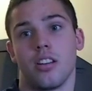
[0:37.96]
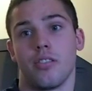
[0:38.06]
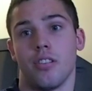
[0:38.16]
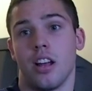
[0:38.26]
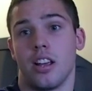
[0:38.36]

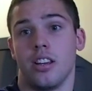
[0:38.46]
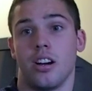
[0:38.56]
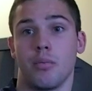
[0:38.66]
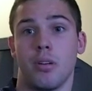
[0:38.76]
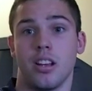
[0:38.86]
for like
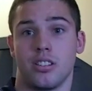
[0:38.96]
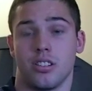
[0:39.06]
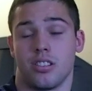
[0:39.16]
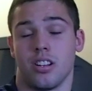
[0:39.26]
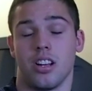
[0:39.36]
young players
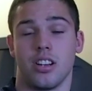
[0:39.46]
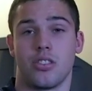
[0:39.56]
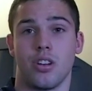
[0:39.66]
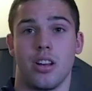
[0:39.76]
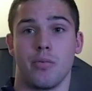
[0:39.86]
just to like
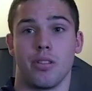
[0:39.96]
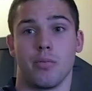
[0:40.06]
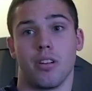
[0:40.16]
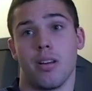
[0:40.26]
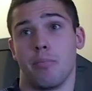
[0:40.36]
train with them,
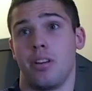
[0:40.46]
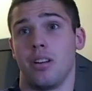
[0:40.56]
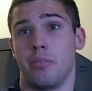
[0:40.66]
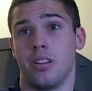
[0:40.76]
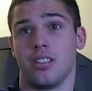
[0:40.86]
and
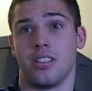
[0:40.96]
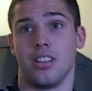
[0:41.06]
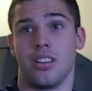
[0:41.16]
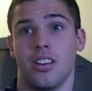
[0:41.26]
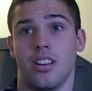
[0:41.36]
Peter
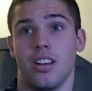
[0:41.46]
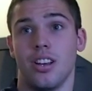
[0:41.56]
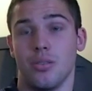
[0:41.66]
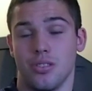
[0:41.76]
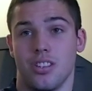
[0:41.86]
Beardsley
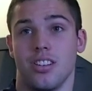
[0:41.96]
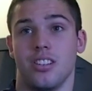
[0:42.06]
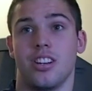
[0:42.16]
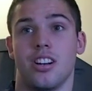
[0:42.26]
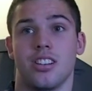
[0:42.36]
was in
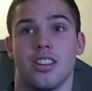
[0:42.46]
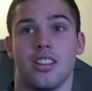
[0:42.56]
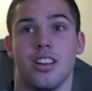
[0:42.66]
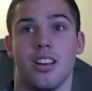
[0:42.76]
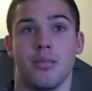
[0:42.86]
charge at the
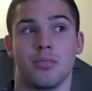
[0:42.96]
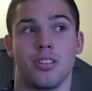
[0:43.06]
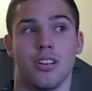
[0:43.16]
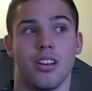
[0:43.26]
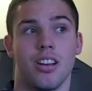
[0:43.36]
time,
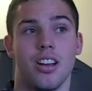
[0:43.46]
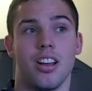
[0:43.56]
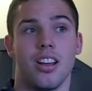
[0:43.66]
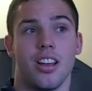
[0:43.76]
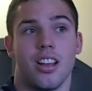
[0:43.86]
so
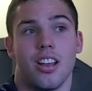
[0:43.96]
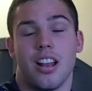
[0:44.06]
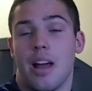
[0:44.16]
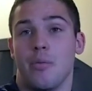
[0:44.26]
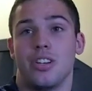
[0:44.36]

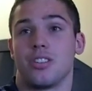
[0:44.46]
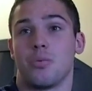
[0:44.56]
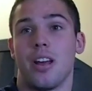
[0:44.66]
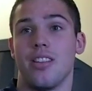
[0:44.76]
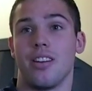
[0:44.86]
we just
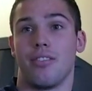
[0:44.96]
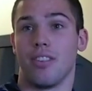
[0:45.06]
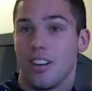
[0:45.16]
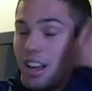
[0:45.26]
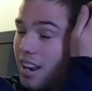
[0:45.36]
went there
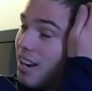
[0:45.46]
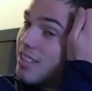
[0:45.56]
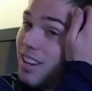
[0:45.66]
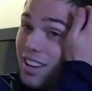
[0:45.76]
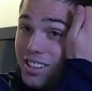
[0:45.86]
for like
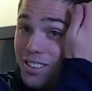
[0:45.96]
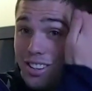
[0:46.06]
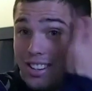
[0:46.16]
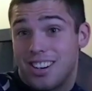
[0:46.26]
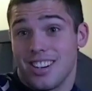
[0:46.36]
something to
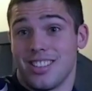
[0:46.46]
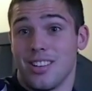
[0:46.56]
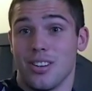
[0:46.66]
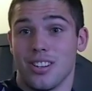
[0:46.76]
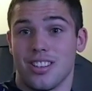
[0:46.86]
do, trying to see
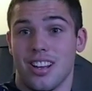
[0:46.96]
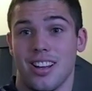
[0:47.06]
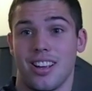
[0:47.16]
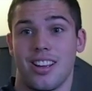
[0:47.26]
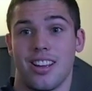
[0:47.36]
what it's
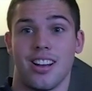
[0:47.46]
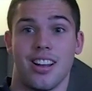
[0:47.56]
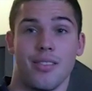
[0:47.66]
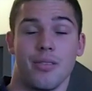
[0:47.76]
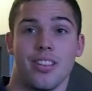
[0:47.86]
like
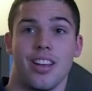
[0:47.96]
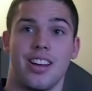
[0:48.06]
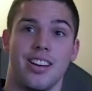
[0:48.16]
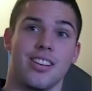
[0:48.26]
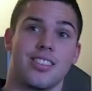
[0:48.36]
with the
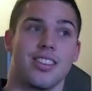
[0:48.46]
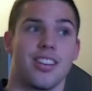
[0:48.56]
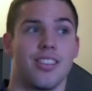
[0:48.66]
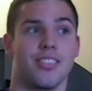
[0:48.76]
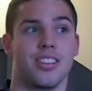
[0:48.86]
English and
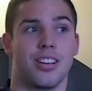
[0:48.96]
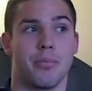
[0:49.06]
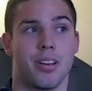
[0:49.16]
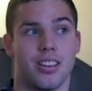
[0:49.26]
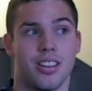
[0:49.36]
obviously
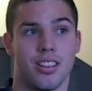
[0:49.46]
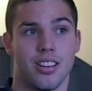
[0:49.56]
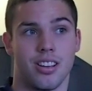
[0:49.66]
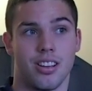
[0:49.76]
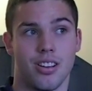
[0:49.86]
compared to
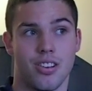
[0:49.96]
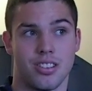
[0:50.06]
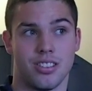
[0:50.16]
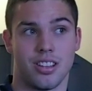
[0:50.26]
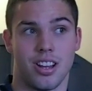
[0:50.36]
the
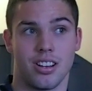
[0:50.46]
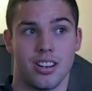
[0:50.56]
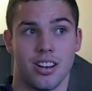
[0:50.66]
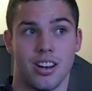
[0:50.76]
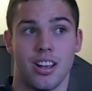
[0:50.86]
Aussie
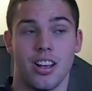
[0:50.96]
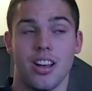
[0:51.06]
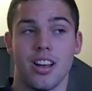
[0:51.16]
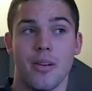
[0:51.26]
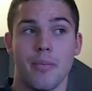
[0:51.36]
standard.
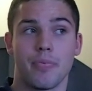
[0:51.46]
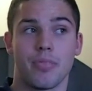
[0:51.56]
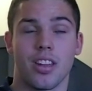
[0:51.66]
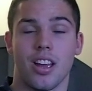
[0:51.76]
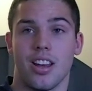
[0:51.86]

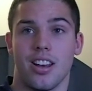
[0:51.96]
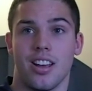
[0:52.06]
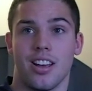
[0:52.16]
And